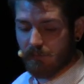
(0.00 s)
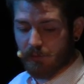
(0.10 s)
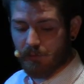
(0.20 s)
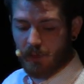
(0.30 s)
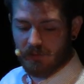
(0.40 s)

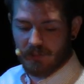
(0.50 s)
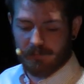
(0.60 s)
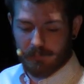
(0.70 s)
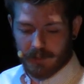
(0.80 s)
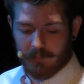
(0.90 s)
We wrote these
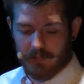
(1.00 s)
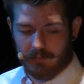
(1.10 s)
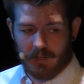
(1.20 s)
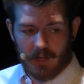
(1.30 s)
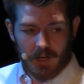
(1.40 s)

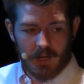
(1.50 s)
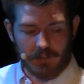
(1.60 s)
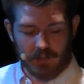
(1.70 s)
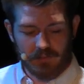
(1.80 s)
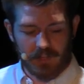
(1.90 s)
primitives.
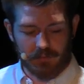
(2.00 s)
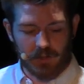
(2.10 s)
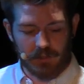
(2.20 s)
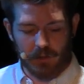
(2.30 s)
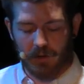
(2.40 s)
It doesn't take
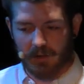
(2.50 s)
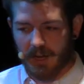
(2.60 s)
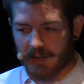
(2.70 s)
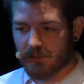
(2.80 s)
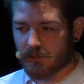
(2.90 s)
very long,
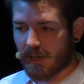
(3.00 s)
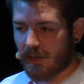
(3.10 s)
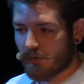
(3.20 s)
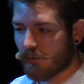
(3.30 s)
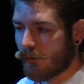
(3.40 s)
actually, to get
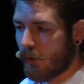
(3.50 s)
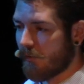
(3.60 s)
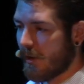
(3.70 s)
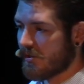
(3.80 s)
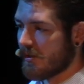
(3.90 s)
into the flow
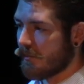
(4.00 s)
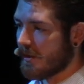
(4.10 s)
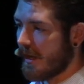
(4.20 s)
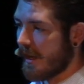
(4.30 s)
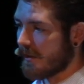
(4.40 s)
of
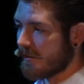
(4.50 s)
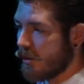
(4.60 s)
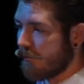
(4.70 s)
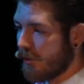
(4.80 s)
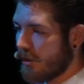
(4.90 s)
WebAssembly and
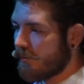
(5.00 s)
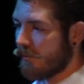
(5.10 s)
convert